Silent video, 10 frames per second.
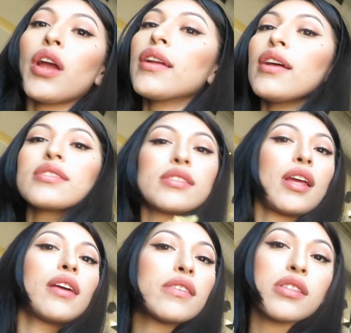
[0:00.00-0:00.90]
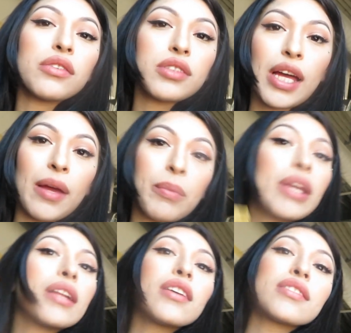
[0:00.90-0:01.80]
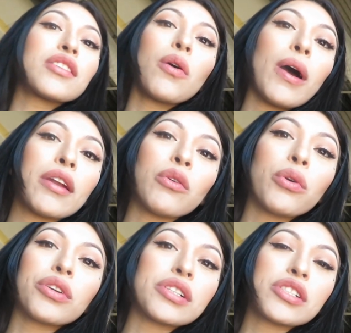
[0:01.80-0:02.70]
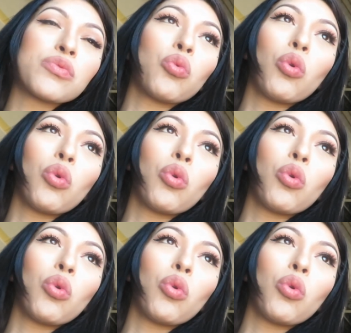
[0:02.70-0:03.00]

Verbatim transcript: He does this every single time. He doesn't know how to order just